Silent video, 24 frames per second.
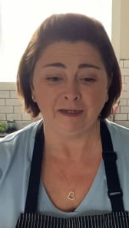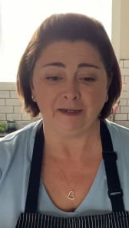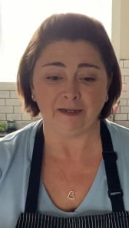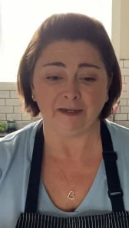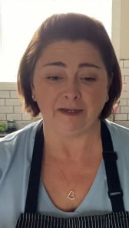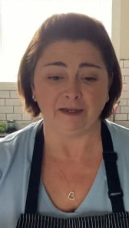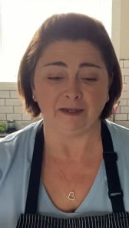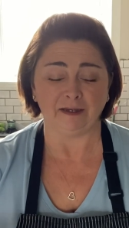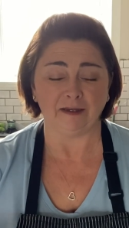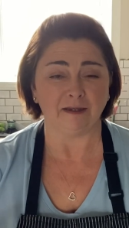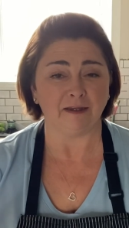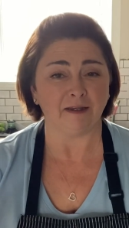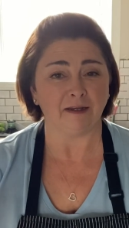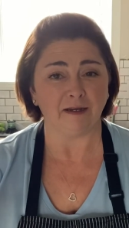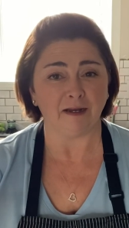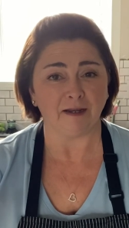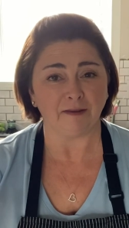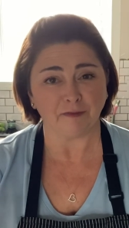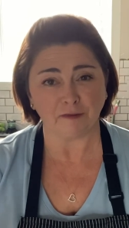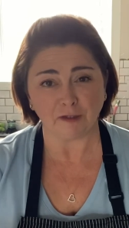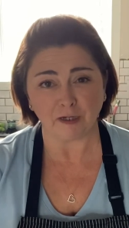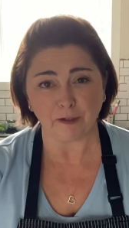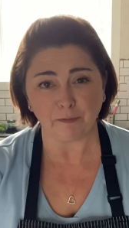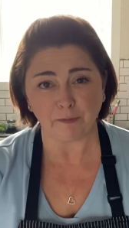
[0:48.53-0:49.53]
And I
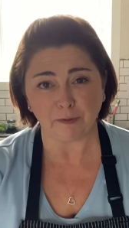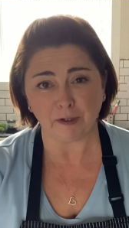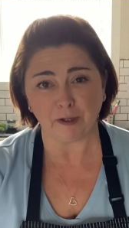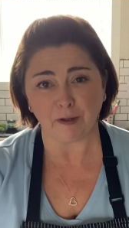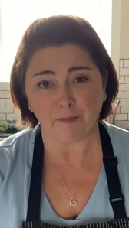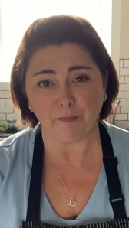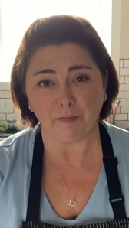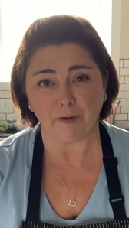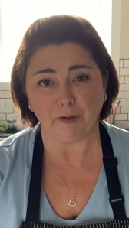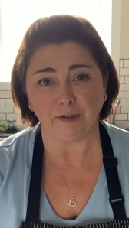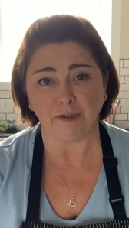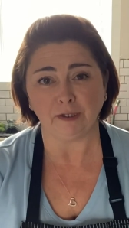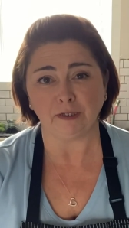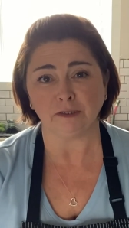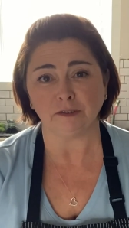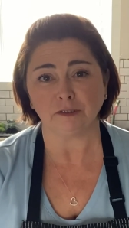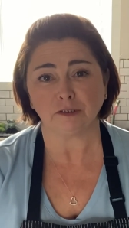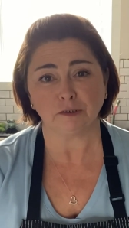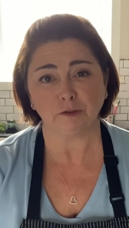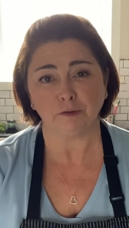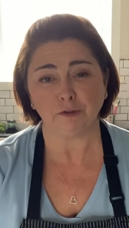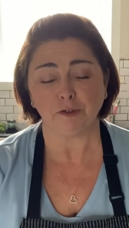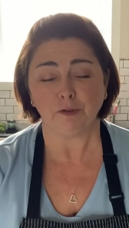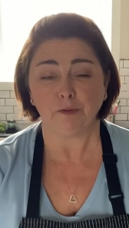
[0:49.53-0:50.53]
thought I would hop on and
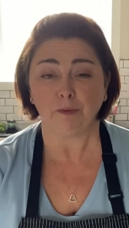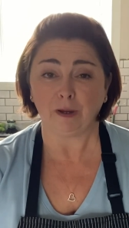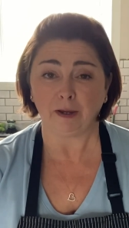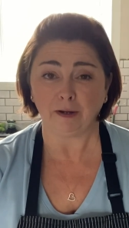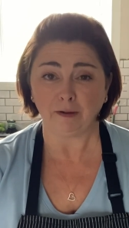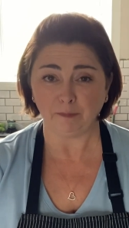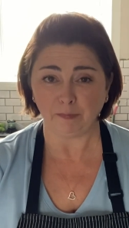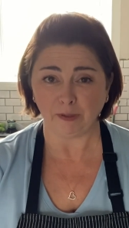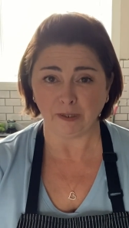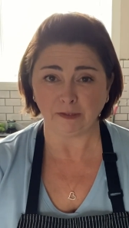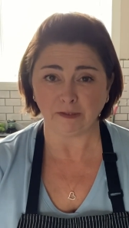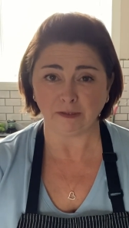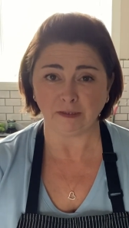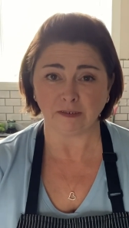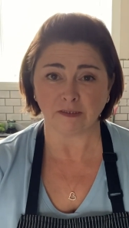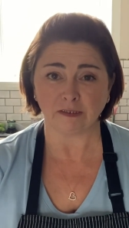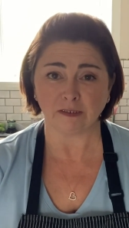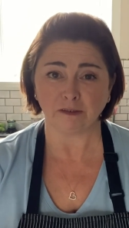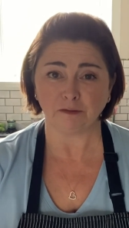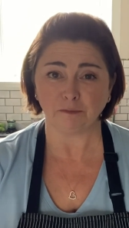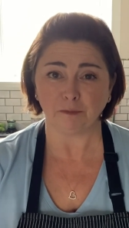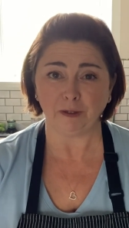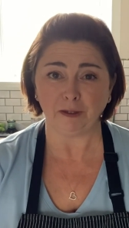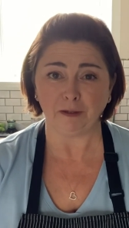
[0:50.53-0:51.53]
show you how to make these
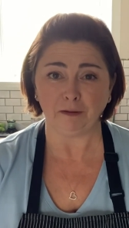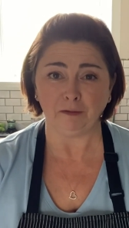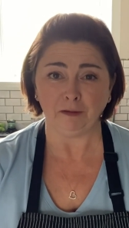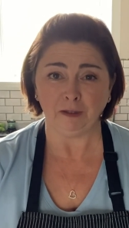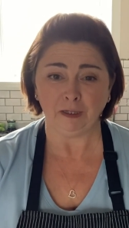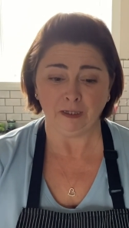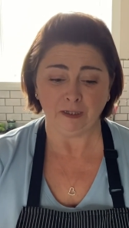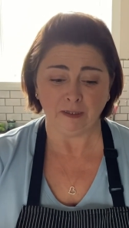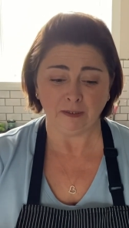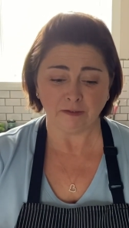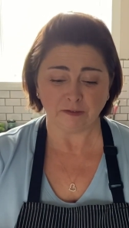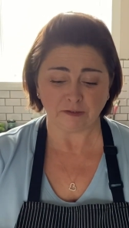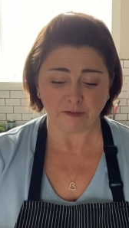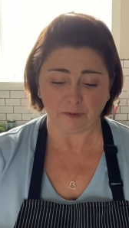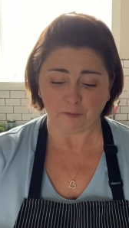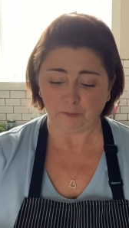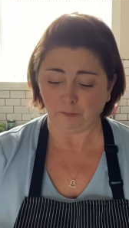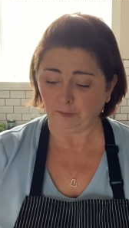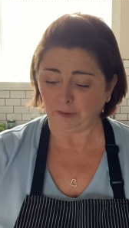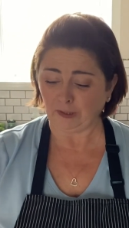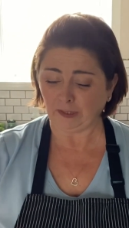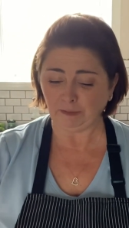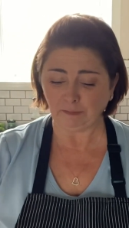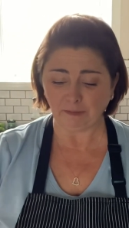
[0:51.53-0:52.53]
as well. So
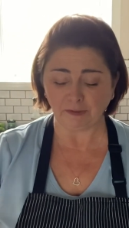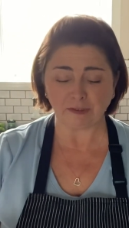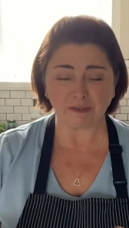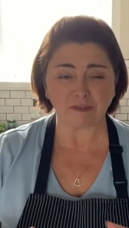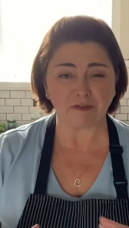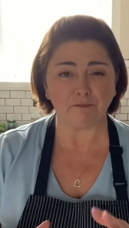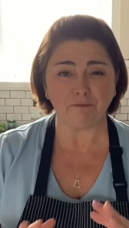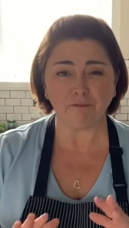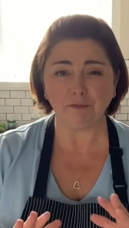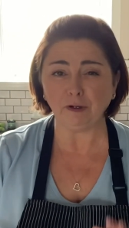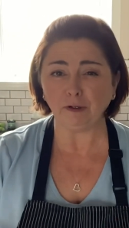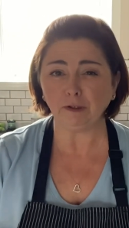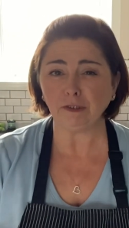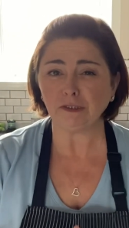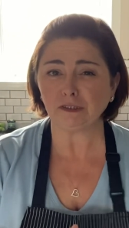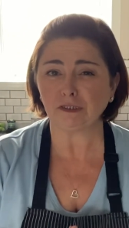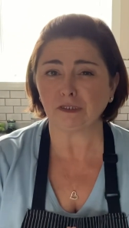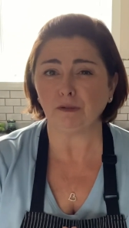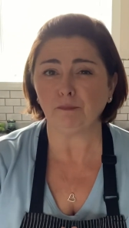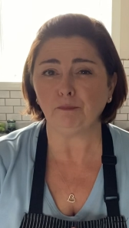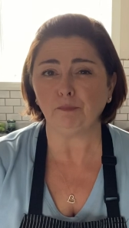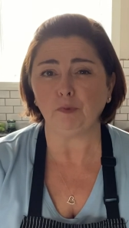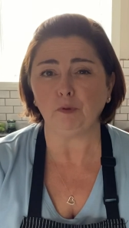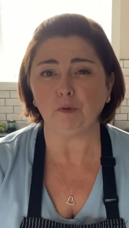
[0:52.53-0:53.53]
anyway, there's a very
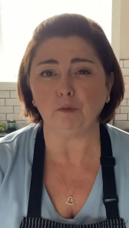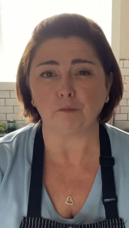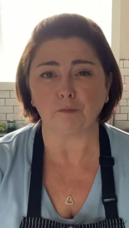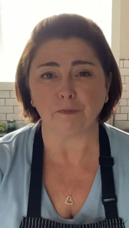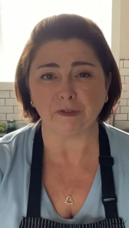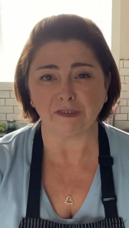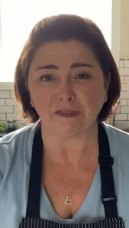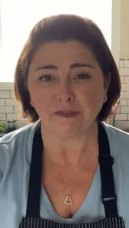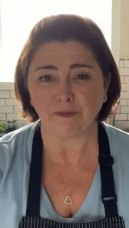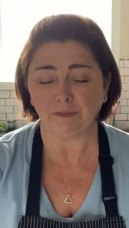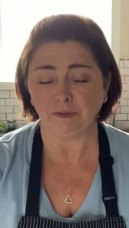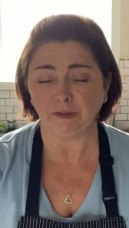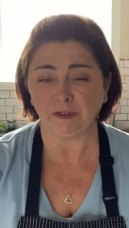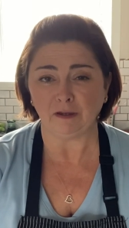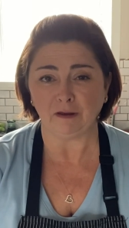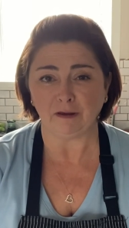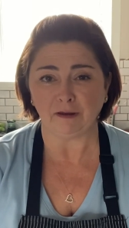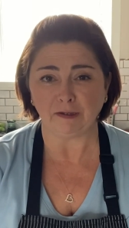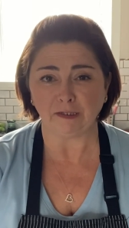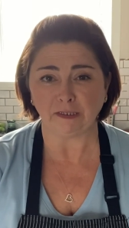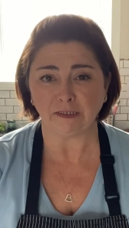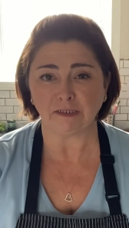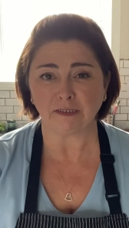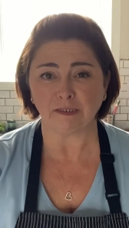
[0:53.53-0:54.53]
simple recipe
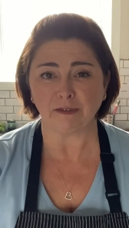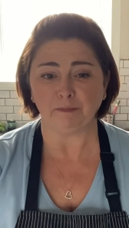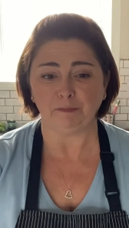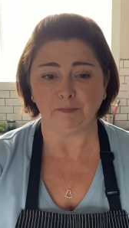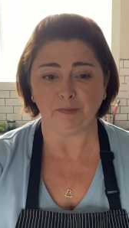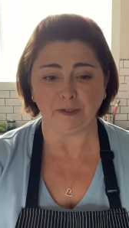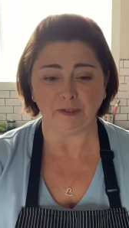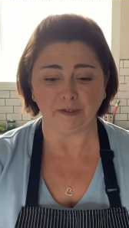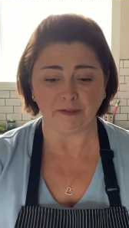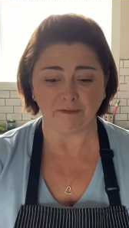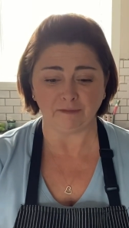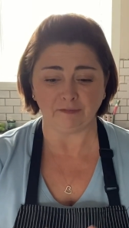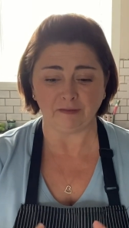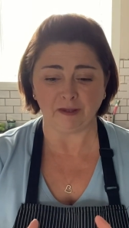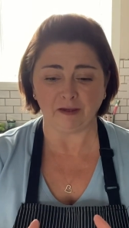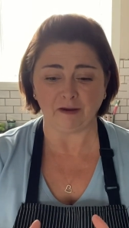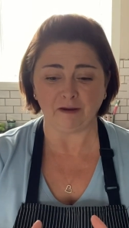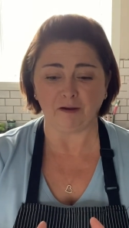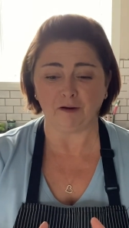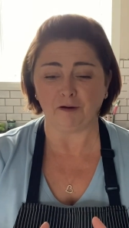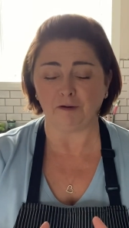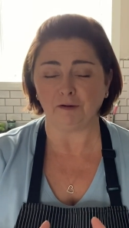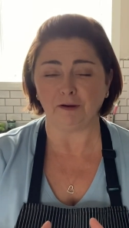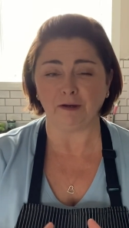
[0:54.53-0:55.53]
guys, but they
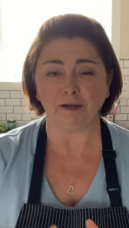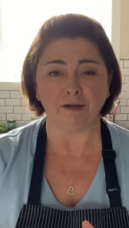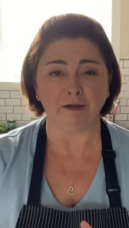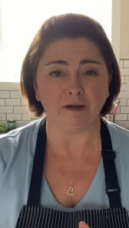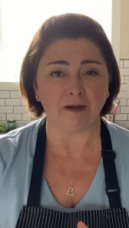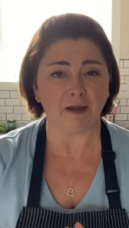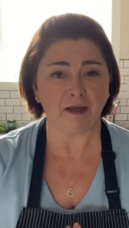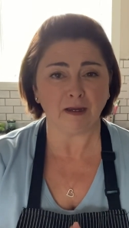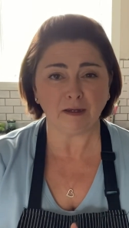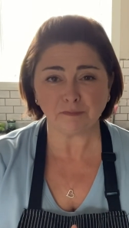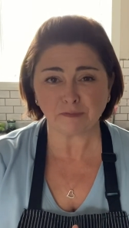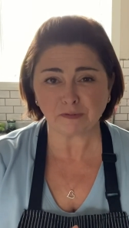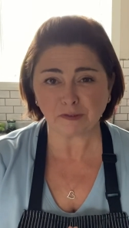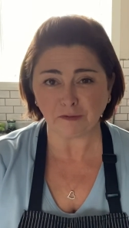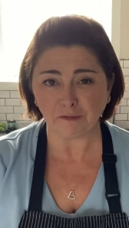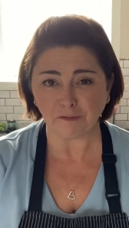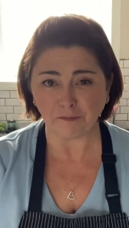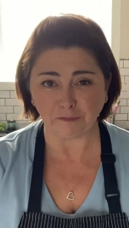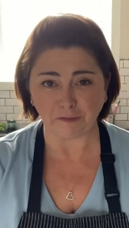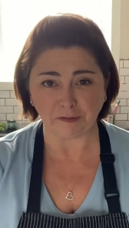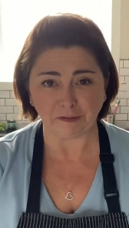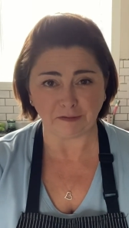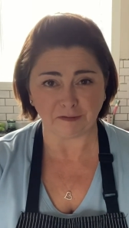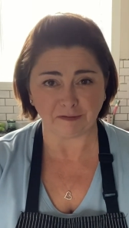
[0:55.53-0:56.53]
are an
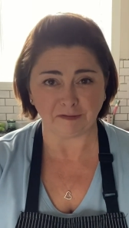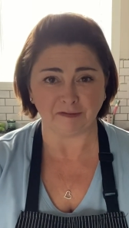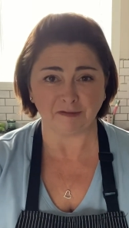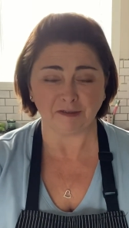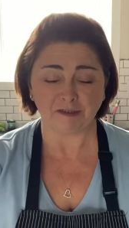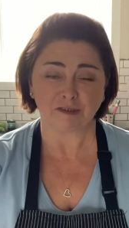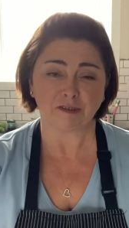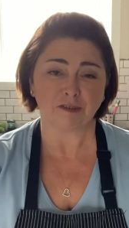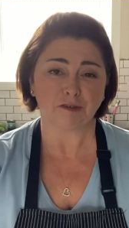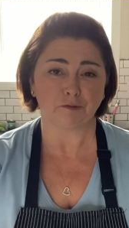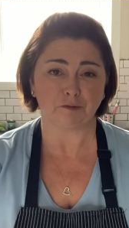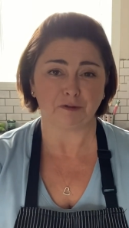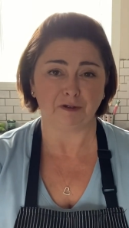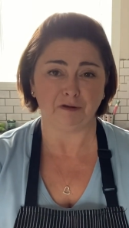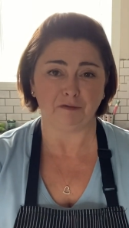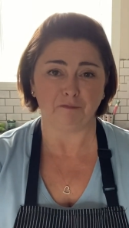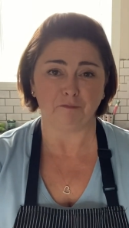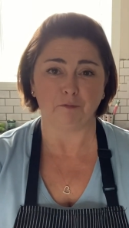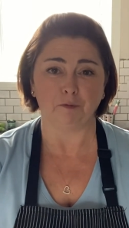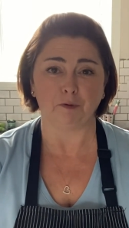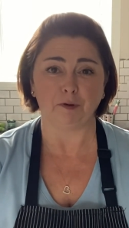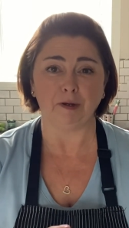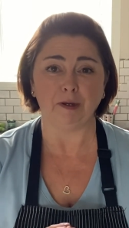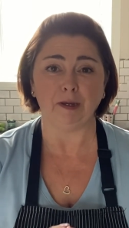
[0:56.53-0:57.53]
absolutely delicious treat
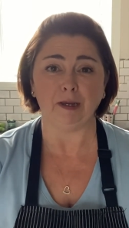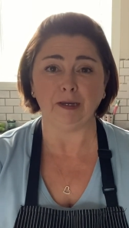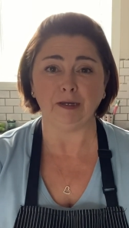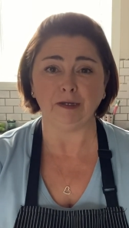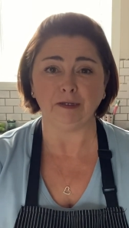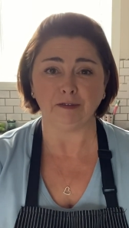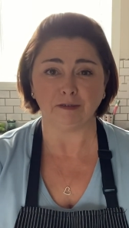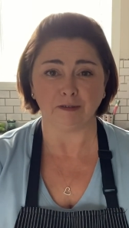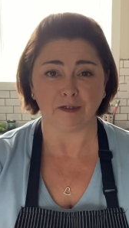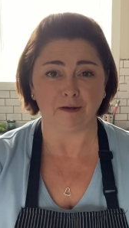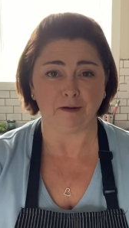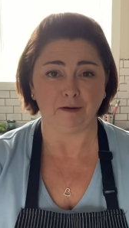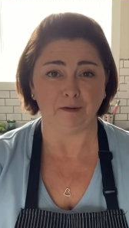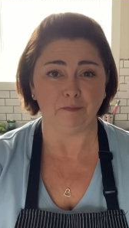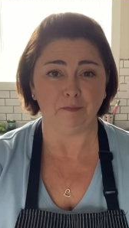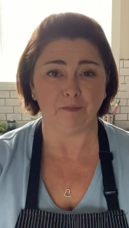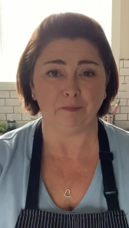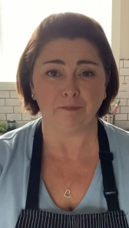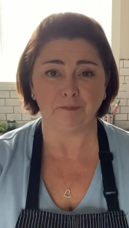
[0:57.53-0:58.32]
for any time